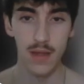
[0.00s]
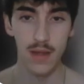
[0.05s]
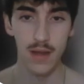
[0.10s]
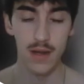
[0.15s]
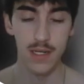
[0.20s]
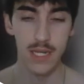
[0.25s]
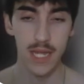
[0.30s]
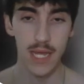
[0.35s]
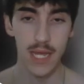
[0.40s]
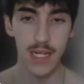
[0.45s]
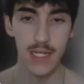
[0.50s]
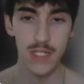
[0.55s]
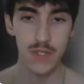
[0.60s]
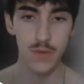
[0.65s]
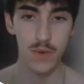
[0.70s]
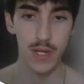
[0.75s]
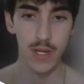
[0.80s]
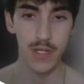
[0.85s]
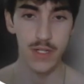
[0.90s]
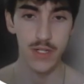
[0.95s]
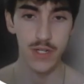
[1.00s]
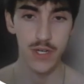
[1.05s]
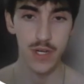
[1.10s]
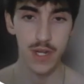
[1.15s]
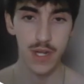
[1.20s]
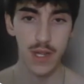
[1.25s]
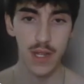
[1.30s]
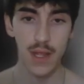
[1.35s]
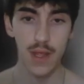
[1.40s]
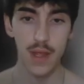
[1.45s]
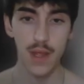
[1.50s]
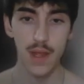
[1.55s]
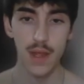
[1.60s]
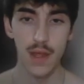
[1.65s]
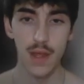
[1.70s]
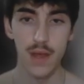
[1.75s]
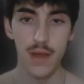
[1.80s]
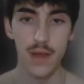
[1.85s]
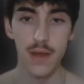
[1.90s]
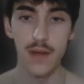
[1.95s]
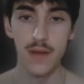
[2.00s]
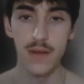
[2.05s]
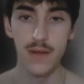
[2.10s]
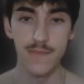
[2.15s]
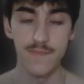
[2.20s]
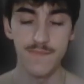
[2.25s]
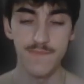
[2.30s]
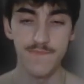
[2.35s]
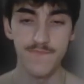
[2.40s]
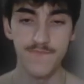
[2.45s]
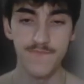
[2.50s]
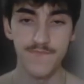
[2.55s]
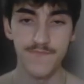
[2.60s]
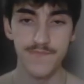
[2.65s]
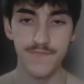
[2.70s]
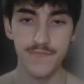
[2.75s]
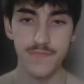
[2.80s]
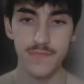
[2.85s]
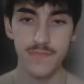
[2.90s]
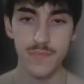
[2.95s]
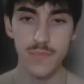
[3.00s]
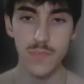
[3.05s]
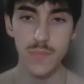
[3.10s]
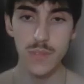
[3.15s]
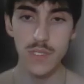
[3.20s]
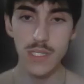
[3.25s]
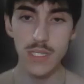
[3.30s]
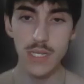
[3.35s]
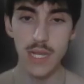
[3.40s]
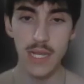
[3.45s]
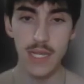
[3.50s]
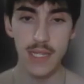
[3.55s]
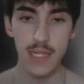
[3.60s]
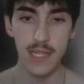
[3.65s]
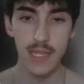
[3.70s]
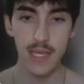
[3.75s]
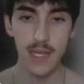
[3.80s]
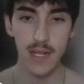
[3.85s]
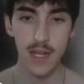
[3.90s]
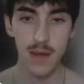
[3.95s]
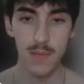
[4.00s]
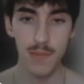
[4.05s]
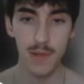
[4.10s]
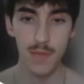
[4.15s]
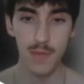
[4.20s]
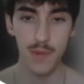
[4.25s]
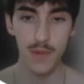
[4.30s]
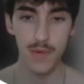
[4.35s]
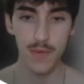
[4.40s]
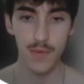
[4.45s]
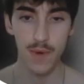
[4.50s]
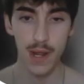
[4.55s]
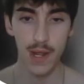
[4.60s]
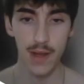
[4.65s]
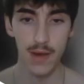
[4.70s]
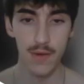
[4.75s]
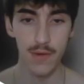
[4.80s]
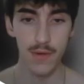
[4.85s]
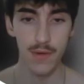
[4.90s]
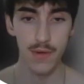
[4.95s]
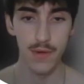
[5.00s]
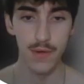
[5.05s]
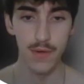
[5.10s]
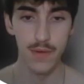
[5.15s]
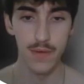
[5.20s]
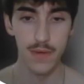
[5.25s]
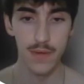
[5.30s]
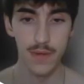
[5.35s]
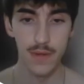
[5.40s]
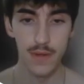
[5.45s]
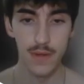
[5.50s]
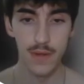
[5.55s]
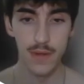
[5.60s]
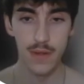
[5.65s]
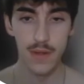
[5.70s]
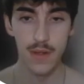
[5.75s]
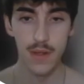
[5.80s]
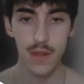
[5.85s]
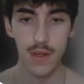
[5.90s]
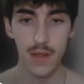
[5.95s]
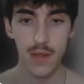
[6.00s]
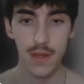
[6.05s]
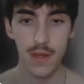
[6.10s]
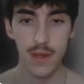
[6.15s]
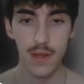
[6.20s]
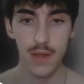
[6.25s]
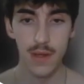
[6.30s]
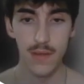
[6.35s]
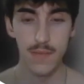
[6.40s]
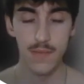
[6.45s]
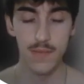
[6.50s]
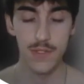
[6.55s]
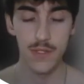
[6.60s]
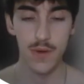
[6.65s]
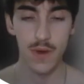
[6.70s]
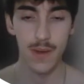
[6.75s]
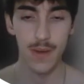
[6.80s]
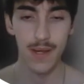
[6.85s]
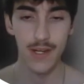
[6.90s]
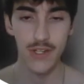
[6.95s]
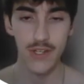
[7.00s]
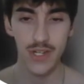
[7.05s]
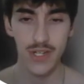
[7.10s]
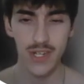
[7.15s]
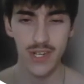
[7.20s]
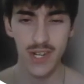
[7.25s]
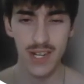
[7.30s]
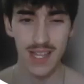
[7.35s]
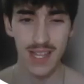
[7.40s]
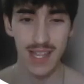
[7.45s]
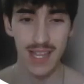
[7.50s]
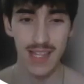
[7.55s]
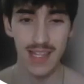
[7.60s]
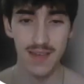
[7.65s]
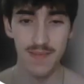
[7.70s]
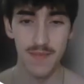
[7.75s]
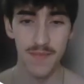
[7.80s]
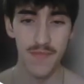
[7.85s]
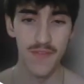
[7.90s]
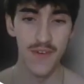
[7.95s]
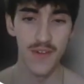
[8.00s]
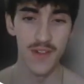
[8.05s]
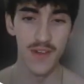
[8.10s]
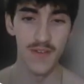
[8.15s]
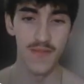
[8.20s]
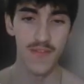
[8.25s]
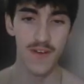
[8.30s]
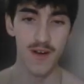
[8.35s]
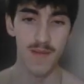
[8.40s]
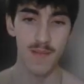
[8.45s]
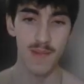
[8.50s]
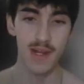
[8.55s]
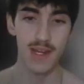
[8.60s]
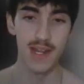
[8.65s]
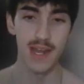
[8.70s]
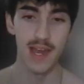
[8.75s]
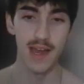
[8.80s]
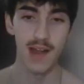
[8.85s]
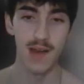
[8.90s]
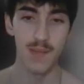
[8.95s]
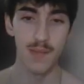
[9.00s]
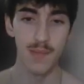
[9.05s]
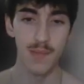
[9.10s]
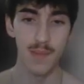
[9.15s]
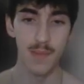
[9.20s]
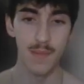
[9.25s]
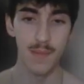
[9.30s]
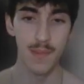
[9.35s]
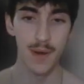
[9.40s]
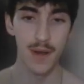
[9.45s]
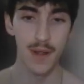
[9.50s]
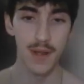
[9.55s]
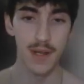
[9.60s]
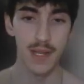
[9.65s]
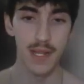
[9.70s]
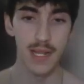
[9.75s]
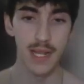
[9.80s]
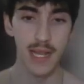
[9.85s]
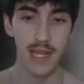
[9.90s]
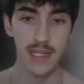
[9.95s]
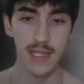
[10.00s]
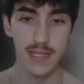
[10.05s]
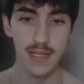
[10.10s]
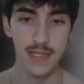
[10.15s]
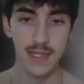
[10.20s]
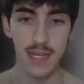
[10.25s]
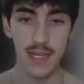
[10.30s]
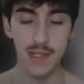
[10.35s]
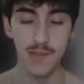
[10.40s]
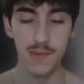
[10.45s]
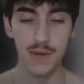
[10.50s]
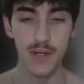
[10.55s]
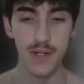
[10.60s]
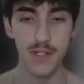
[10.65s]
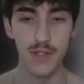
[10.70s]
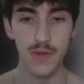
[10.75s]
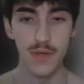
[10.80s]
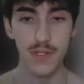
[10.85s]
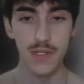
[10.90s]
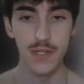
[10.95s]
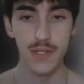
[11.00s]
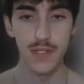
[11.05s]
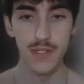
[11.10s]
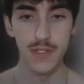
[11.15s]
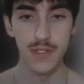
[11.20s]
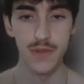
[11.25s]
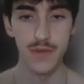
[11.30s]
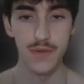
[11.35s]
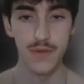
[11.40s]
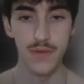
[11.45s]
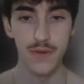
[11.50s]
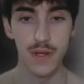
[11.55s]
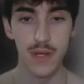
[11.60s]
take Switch. And then they come in with a Rangaroo. So I'm actually going to let them fully farm me down, but get to this Ice Punch, so it does do